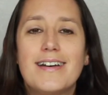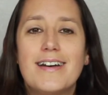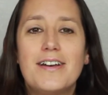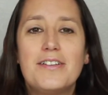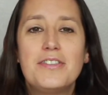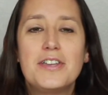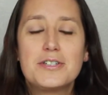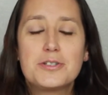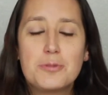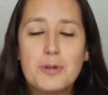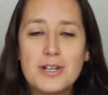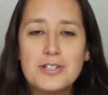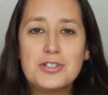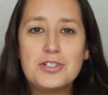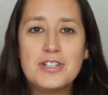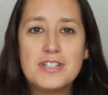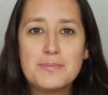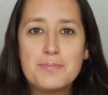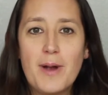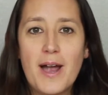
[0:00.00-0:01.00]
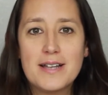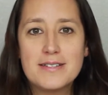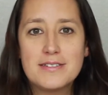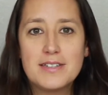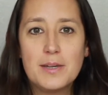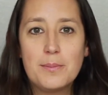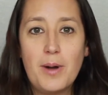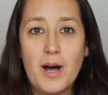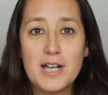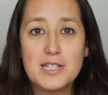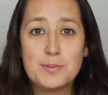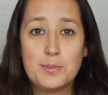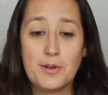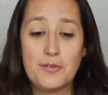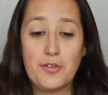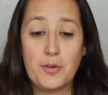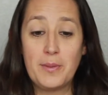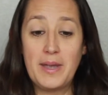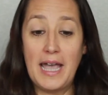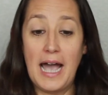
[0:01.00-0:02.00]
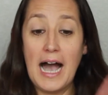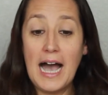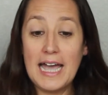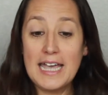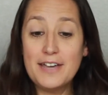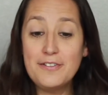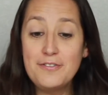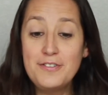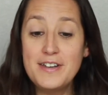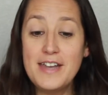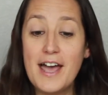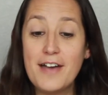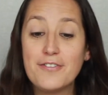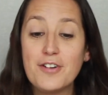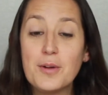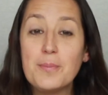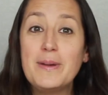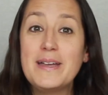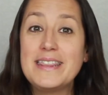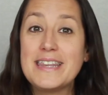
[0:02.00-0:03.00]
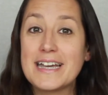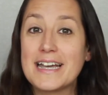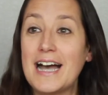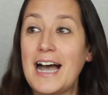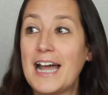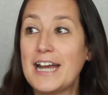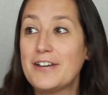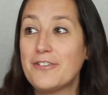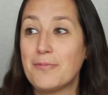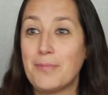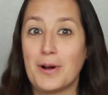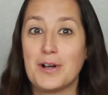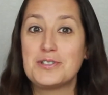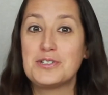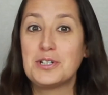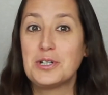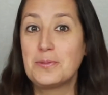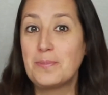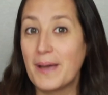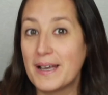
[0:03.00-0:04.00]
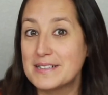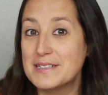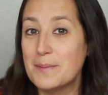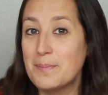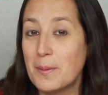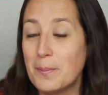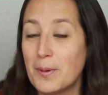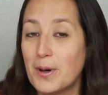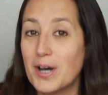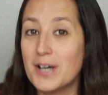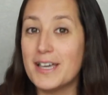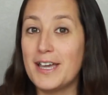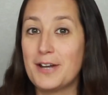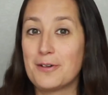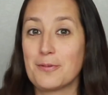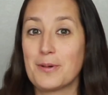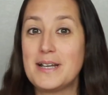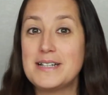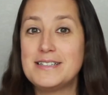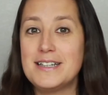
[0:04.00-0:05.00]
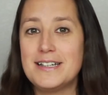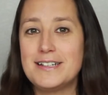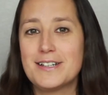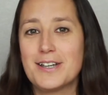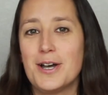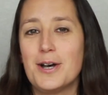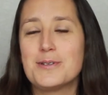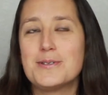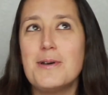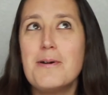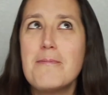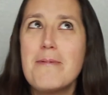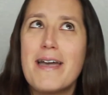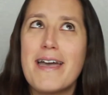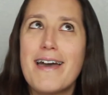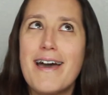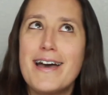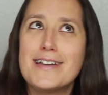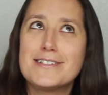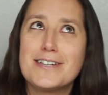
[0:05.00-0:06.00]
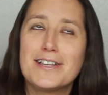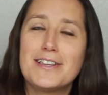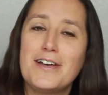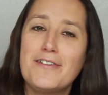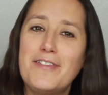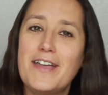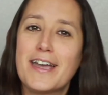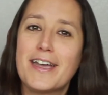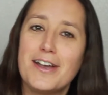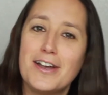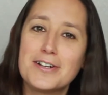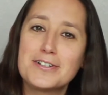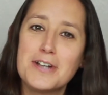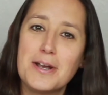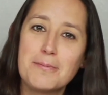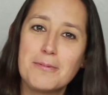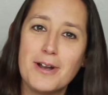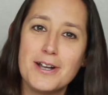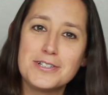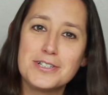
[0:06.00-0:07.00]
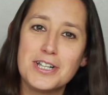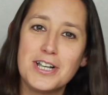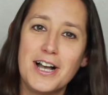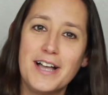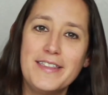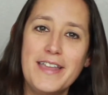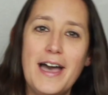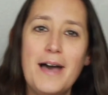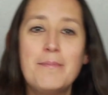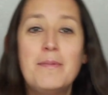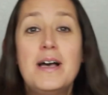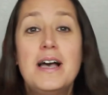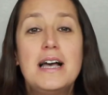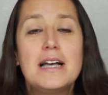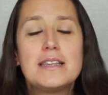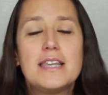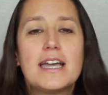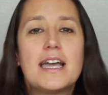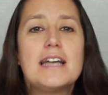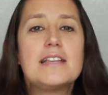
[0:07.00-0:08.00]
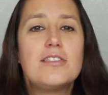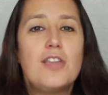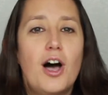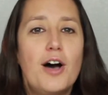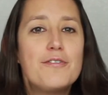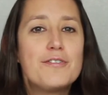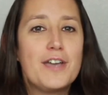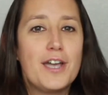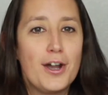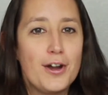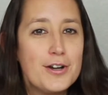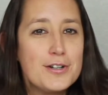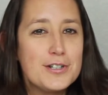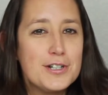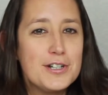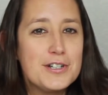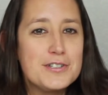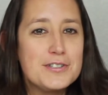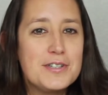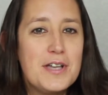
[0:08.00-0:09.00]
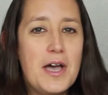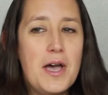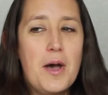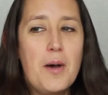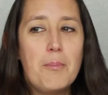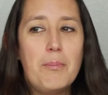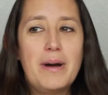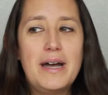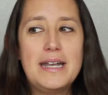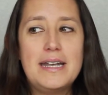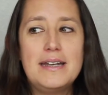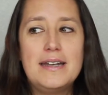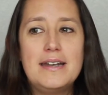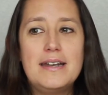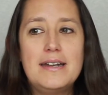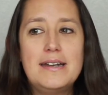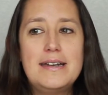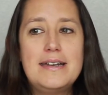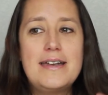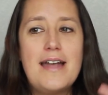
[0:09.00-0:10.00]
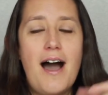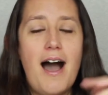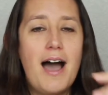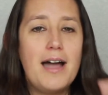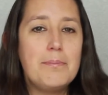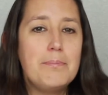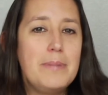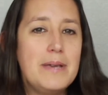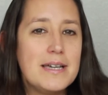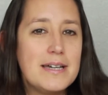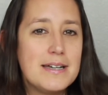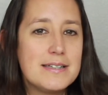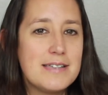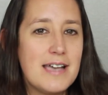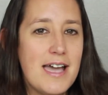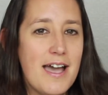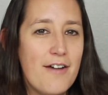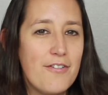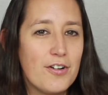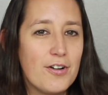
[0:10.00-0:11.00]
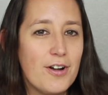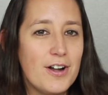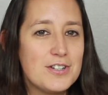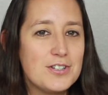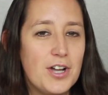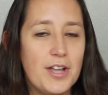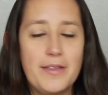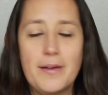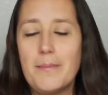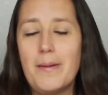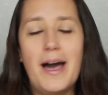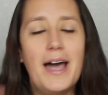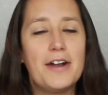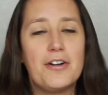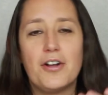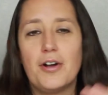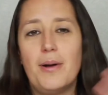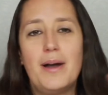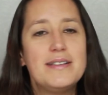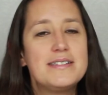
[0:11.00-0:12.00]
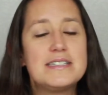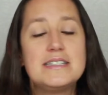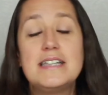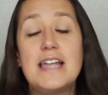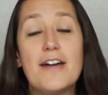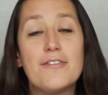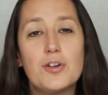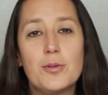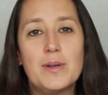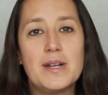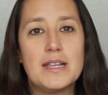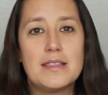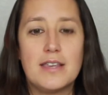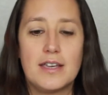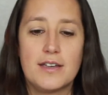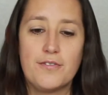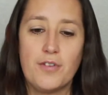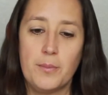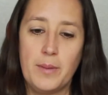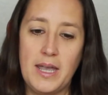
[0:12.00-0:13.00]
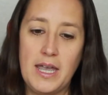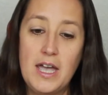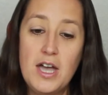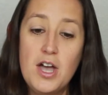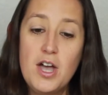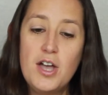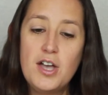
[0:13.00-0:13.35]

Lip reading: This question is practically impossible for me. I have never been the kind of person who picks up a book and reads it and goes, oh my gosh, I love that character, I'm crushing on them. Like, I love characters, but not because I have a crush on them. I don't know. It's never been a thing for me.